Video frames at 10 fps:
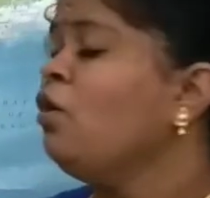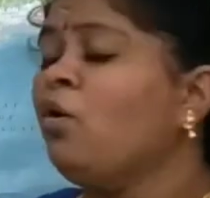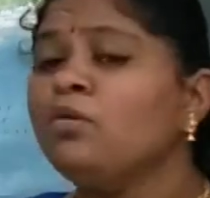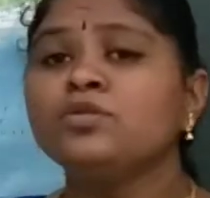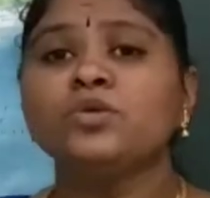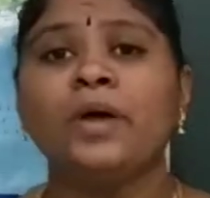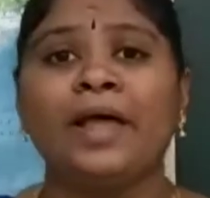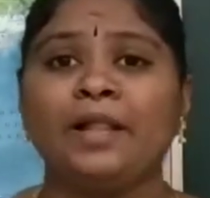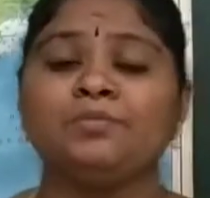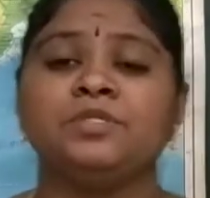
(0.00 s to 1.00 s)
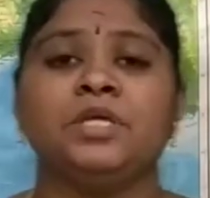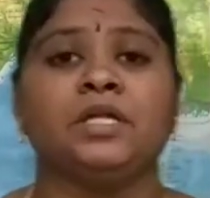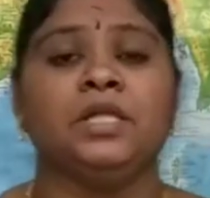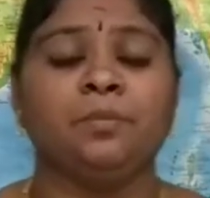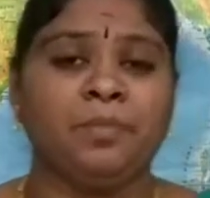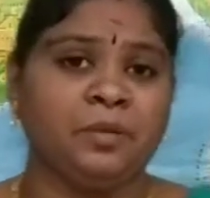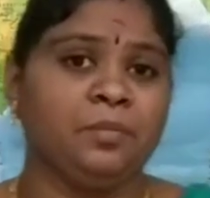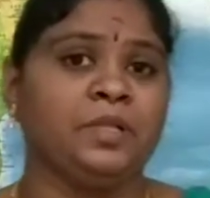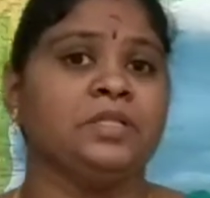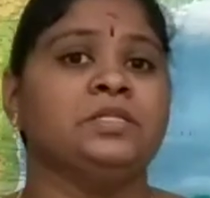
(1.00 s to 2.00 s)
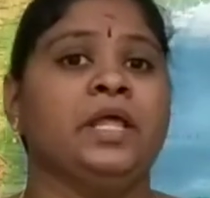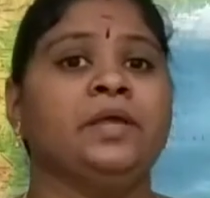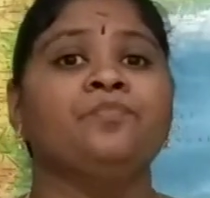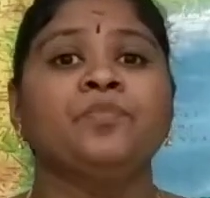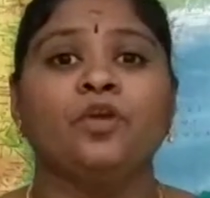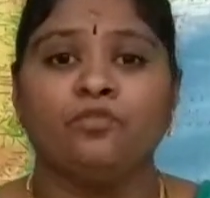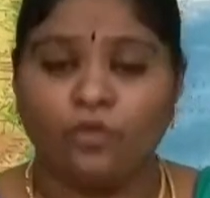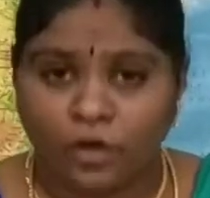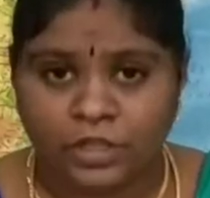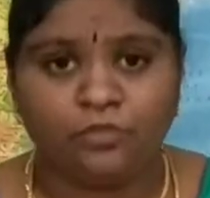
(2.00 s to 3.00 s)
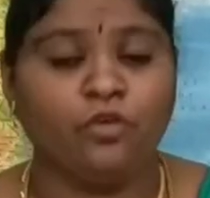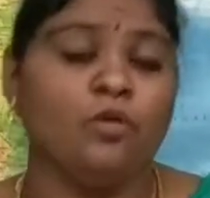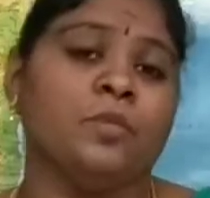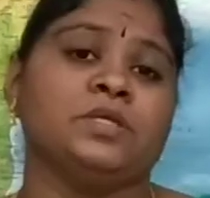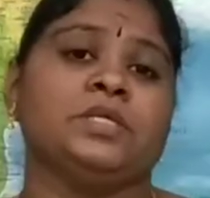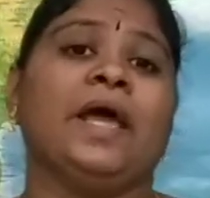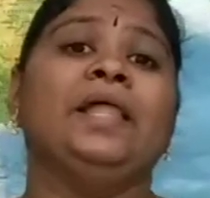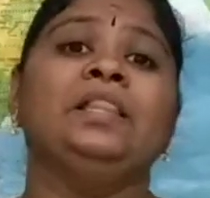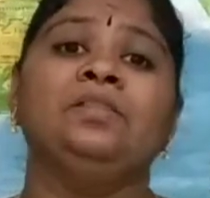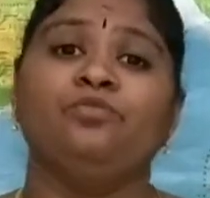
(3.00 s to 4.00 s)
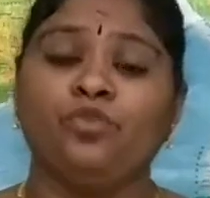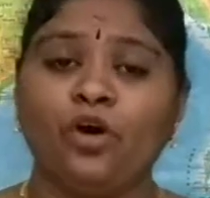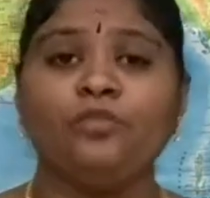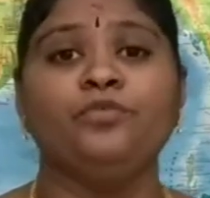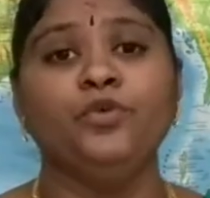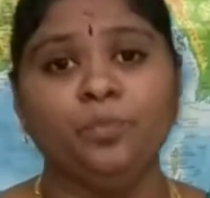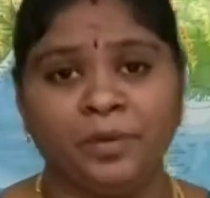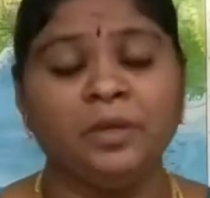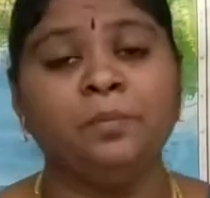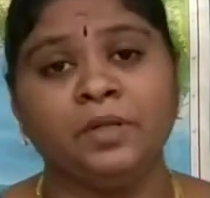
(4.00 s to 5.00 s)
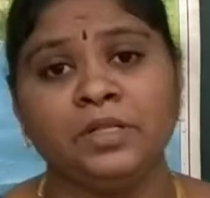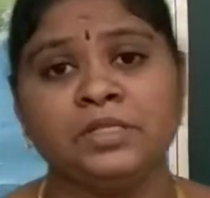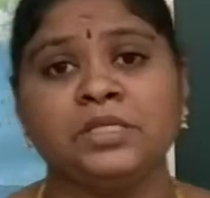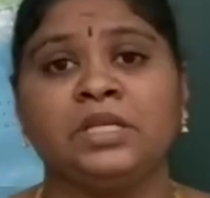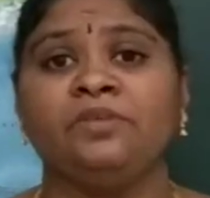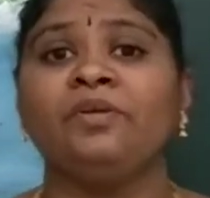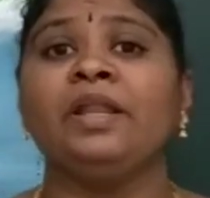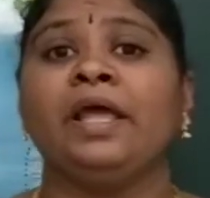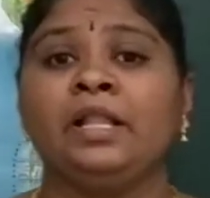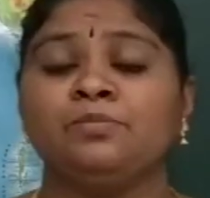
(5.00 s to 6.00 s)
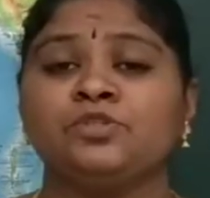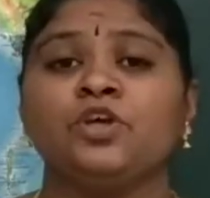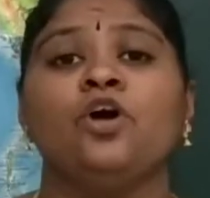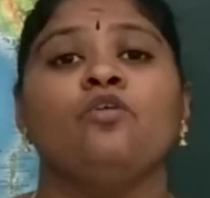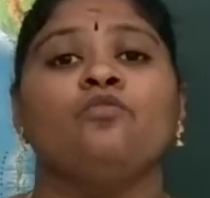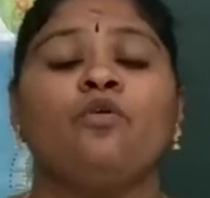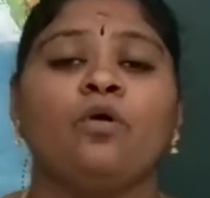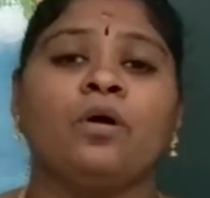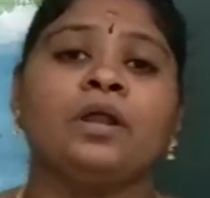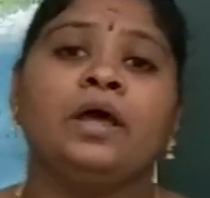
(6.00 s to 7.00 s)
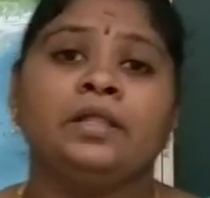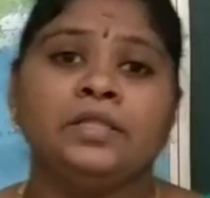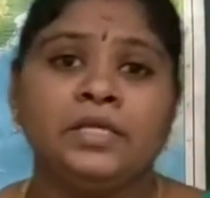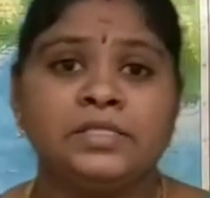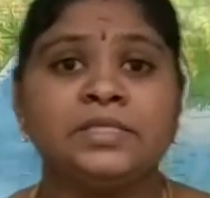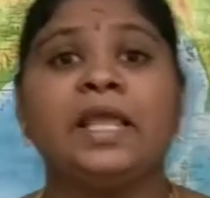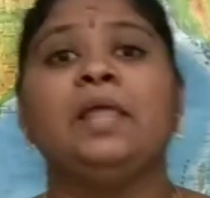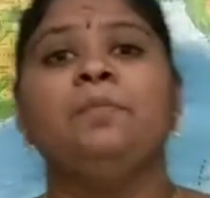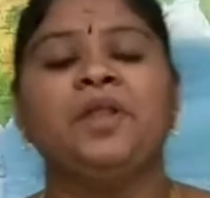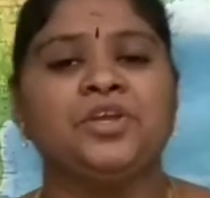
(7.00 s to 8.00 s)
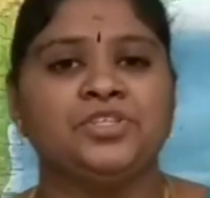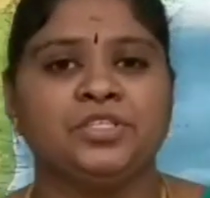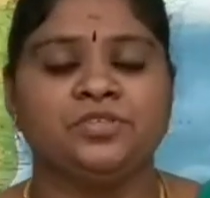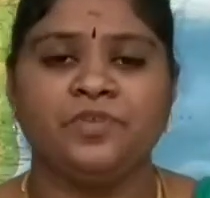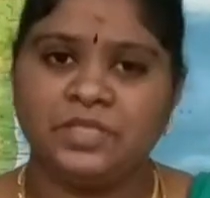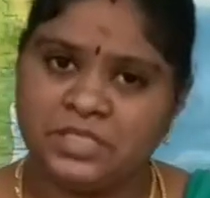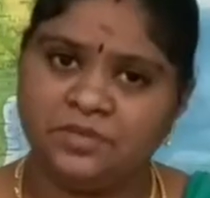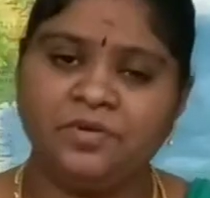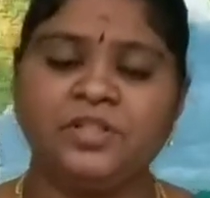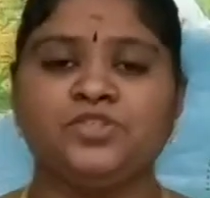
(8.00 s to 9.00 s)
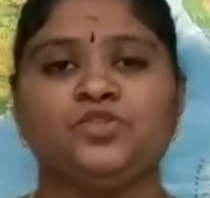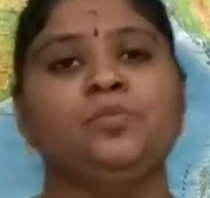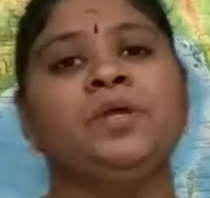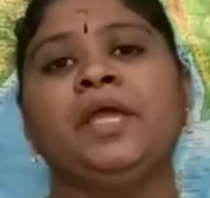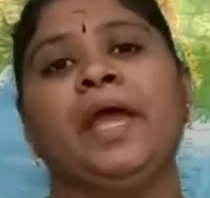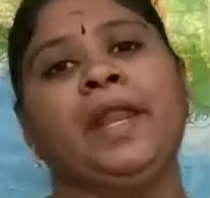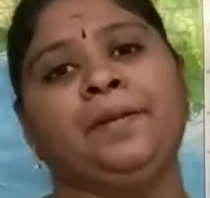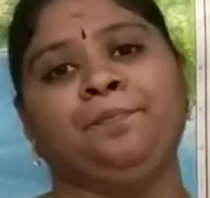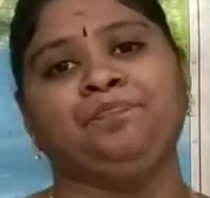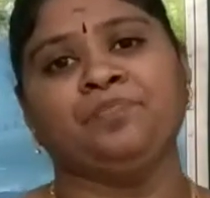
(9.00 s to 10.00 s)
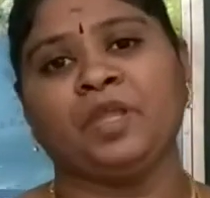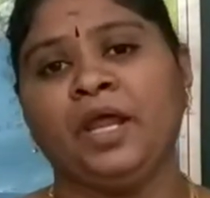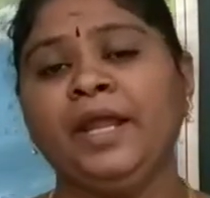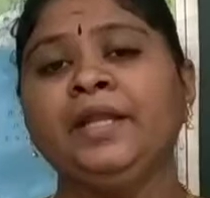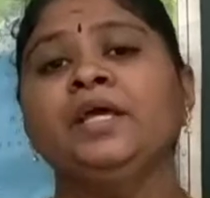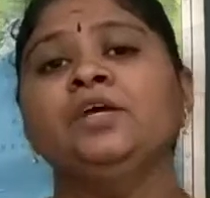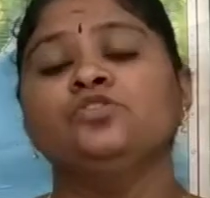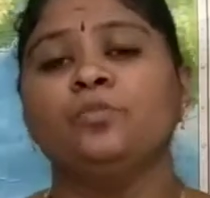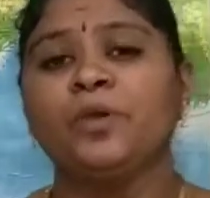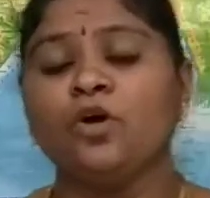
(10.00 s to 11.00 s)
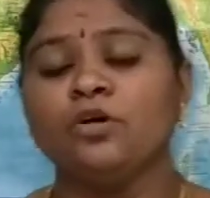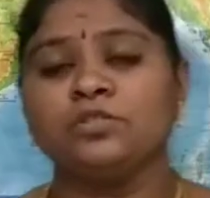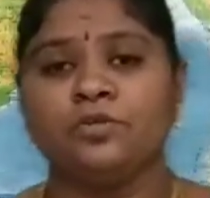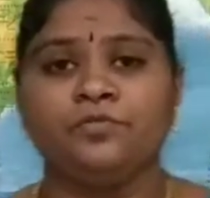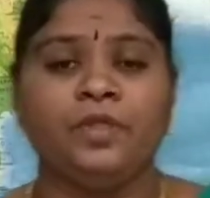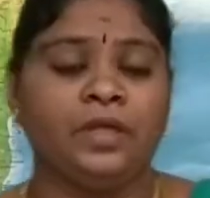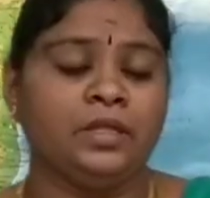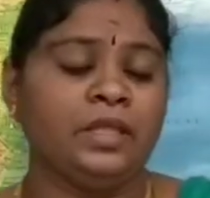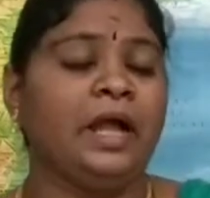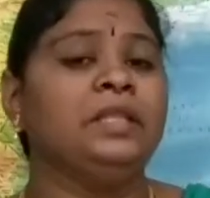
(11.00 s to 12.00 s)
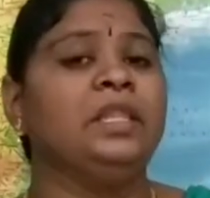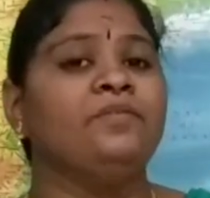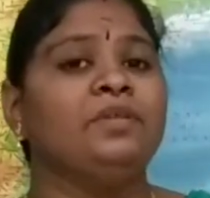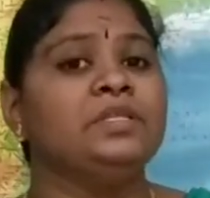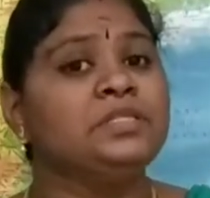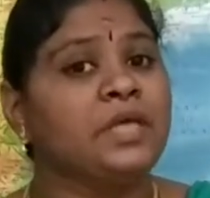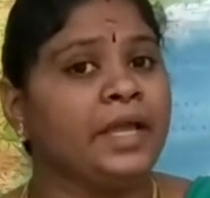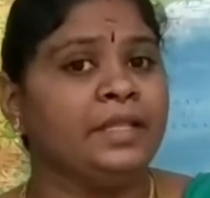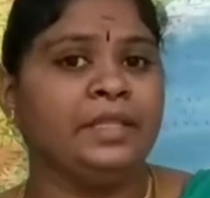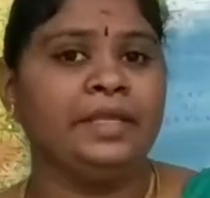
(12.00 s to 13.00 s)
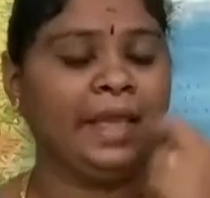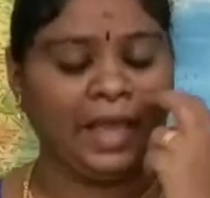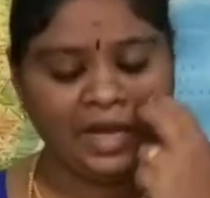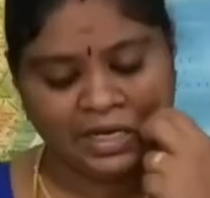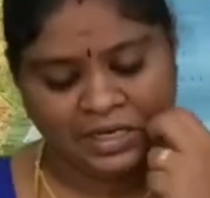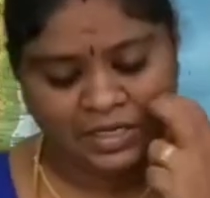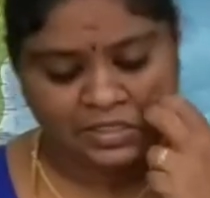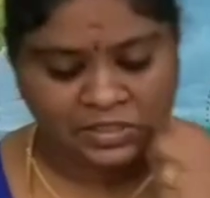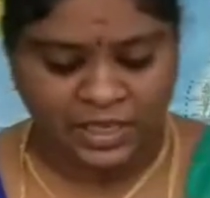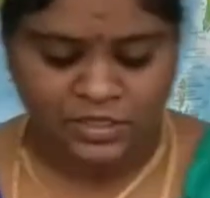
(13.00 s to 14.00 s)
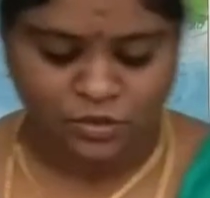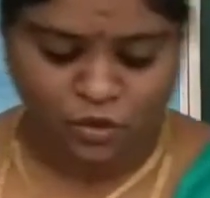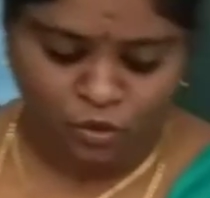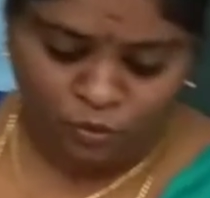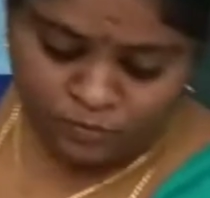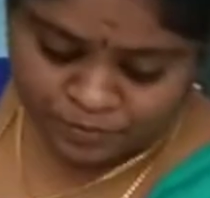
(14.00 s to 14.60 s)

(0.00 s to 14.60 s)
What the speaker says: also helps the other peoples, like for the farmers, and for few peoples it even helps for the celebrations, festivals to begin, right? So because of that they will design the calendars, yes or no?